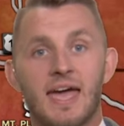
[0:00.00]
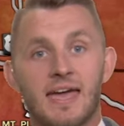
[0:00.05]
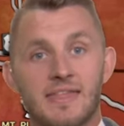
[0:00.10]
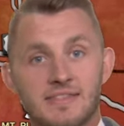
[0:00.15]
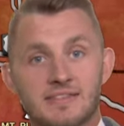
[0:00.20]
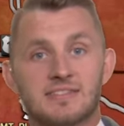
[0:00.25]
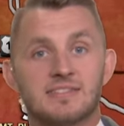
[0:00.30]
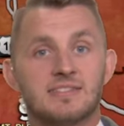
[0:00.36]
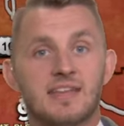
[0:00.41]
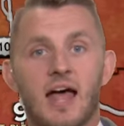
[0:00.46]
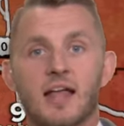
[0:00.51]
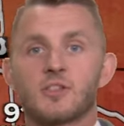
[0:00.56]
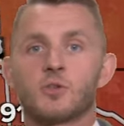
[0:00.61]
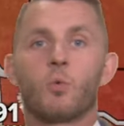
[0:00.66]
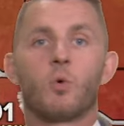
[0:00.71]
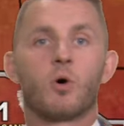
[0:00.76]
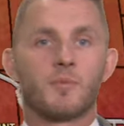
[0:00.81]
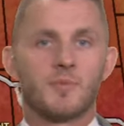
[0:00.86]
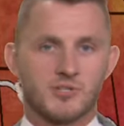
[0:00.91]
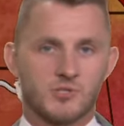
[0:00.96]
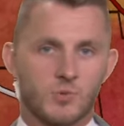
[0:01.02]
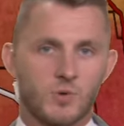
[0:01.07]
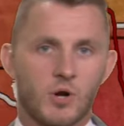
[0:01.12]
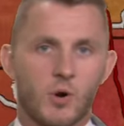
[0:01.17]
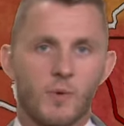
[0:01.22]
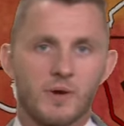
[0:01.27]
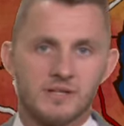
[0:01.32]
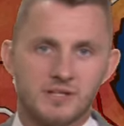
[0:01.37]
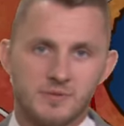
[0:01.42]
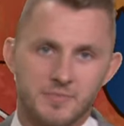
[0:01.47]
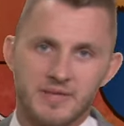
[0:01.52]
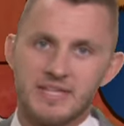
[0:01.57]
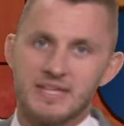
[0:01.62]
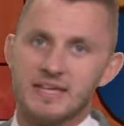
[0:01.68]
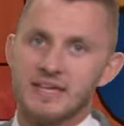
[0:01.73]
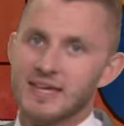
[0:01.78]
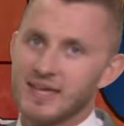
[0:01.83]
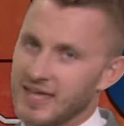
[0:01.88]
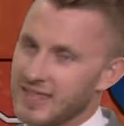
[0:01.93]
And this is not the warmest we're going to
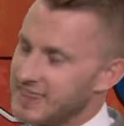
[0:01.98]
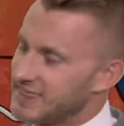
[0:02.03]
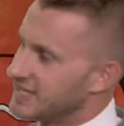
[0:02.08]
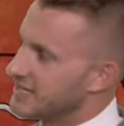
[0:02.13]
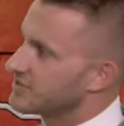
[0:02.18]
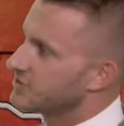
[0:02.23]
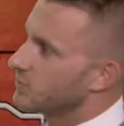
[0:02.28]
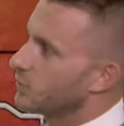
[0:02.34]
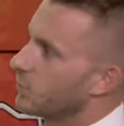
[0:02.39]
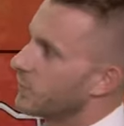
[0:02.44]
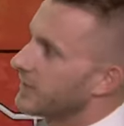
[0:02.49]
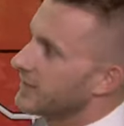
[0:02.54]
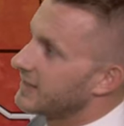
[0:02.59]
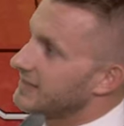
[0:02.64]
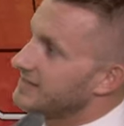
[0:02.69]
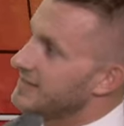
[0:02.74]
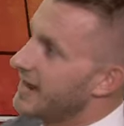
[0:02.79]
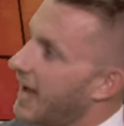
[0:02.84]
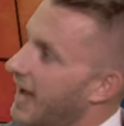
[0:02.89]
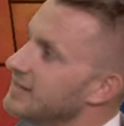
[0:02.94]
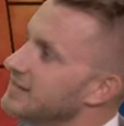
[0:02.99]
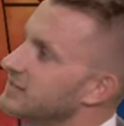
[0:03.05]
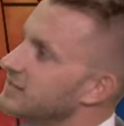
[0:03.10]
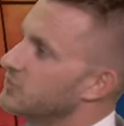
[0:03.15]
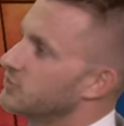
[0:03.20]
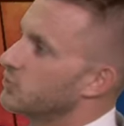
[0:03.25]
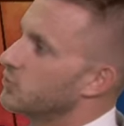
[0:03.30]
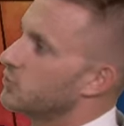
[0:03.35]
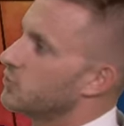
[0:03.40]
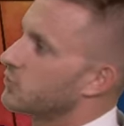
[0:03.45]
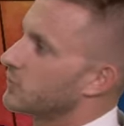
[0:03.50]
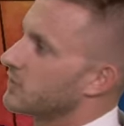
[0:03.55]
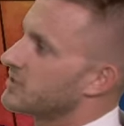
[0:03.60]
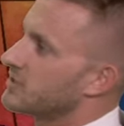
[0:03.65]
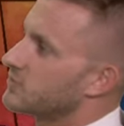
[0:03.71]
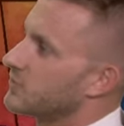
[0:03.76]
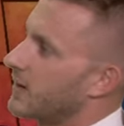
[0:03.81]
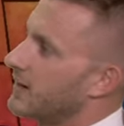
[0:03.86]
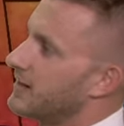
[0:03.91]
be this week. 92
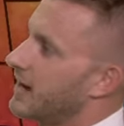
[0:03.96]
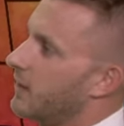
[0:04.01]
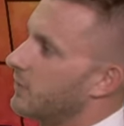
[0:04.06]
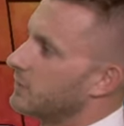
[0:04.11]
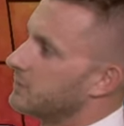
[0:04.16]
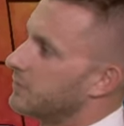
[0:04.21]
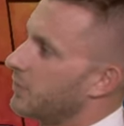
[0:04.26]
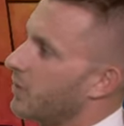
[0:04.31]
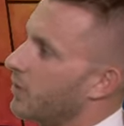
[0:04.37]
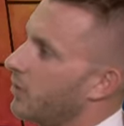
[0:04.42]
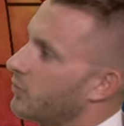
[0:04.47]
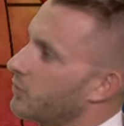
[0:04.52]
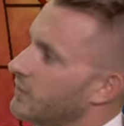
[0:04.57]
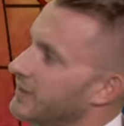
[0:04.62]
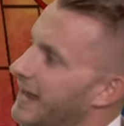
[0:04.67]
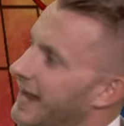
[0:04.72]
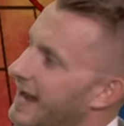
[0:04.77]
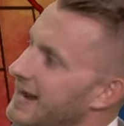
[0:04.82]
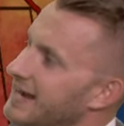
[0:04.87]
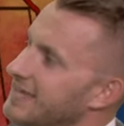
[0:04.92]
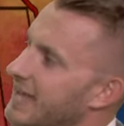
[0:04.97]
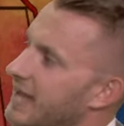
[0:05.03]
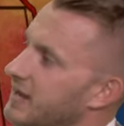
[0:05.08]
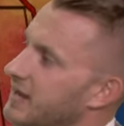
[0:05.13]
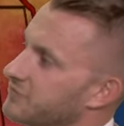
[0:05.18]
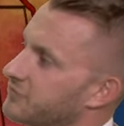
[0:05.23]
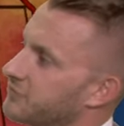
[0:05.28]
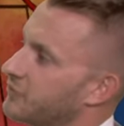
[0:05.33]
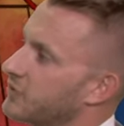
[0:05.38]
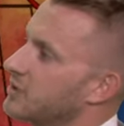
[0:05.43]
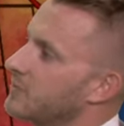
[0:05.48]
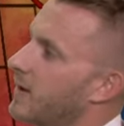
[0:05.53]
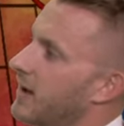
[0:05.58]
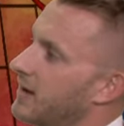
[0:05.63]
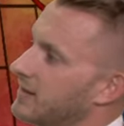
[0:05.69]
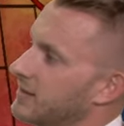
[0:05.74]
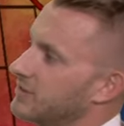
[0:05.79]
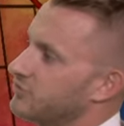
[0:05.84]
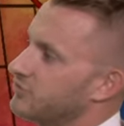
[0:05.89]
degrees right now in Baldwin, 88
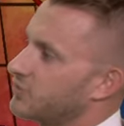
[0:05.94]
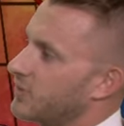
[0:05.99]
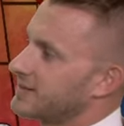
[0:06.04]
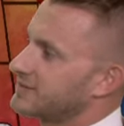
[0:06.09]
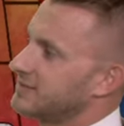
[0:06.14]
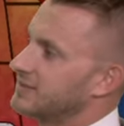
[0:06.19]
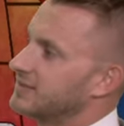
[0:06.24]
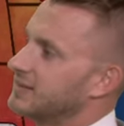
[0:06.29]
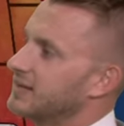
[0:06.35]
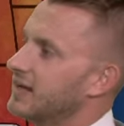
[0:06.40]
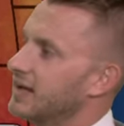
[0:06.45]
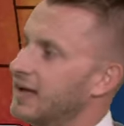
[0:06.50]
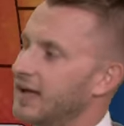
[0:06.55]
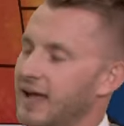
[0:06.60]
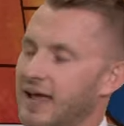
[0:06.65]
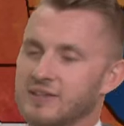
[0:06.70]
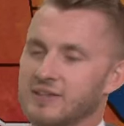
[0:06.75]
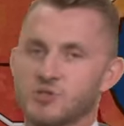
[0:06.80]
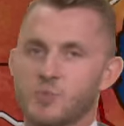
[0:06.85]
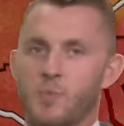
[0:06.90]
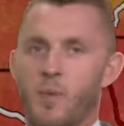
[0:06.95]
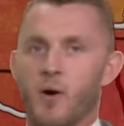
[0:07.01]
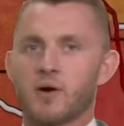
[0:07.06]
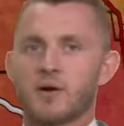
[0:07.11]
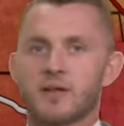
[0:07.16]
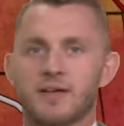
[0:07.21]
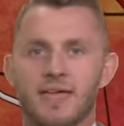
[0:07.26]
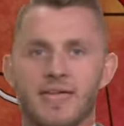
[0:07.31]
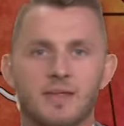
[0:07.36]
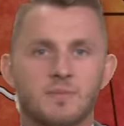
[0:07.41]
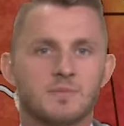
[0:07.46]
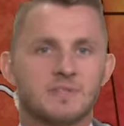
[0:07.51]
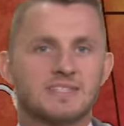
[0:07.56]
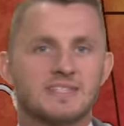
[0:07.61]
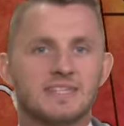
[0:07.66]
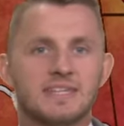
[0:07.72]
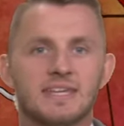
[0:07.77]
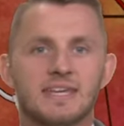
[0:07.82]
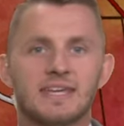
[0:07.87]
Fremont and Tresson, Sparta and
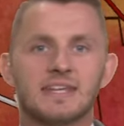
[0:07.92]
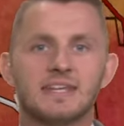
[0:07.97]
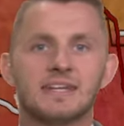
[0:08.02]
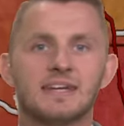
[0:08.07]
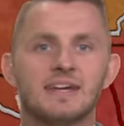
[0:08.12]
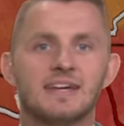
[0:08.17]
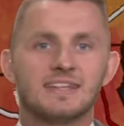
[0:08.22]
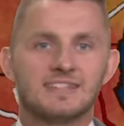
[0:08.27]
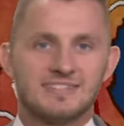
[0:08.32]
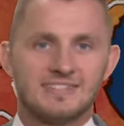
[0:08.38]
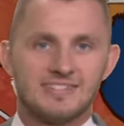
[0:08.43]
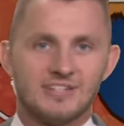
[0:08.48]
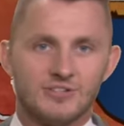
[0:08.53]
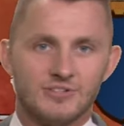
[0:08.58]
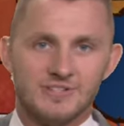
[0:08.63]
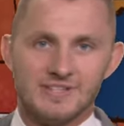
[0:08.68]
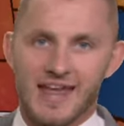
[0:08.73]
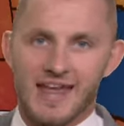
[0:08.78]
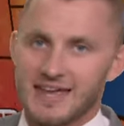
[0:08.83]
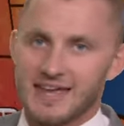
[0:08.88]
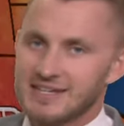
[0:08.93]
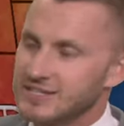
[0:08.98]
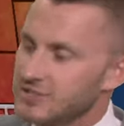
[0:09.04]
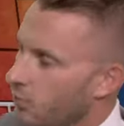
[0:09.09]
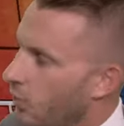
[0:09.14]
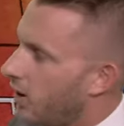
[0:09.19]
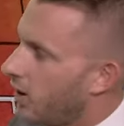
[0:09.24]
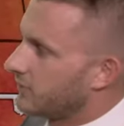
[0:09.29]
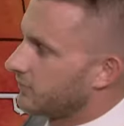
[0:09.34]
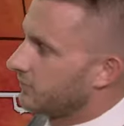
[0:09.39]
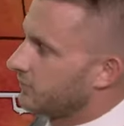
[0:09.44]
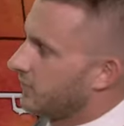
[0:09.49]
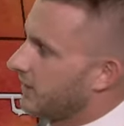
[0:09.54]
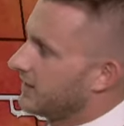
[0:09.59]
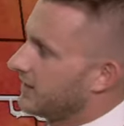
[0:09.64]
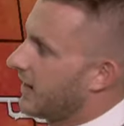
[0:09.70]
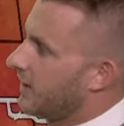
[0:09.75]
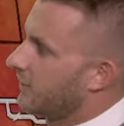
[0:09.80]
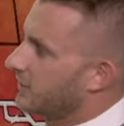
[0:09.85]
Muskegon, still 91
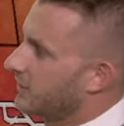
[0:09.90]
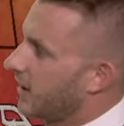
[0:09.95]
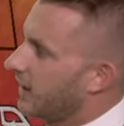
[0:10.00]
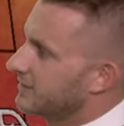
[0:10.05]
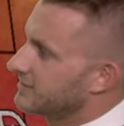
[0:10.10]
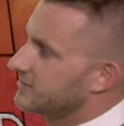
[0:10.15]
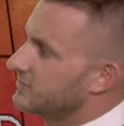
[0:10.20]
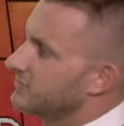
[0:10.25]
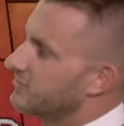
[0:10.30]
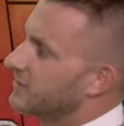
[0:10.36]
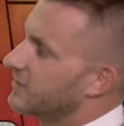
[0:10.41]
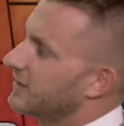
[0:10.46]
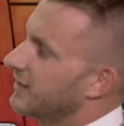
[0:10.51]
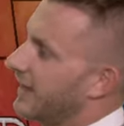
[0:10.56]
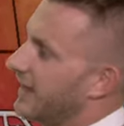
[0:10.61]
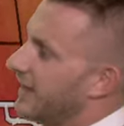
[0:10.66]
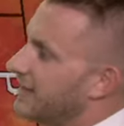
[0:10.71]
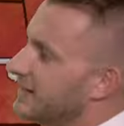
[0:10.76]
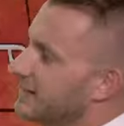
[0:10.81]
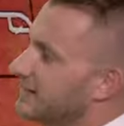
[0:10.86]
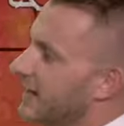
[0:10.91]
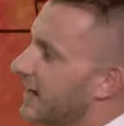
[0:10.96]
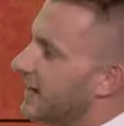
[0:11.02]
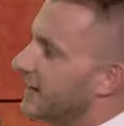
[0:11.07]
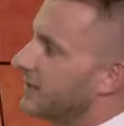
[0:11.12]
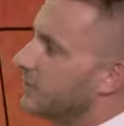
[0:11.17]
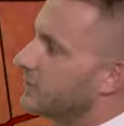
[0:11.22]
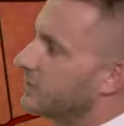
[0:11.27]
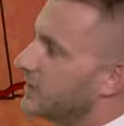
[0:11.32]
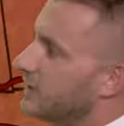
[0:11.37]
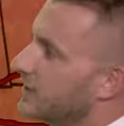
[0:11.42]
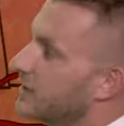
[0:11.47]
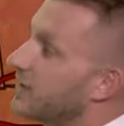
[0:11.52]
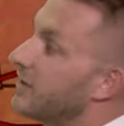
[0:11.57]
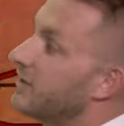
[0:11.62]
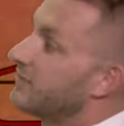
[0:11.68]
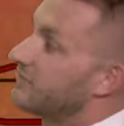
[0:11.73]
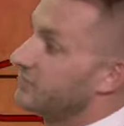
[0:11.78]
right now in Hudsonville and Ionia.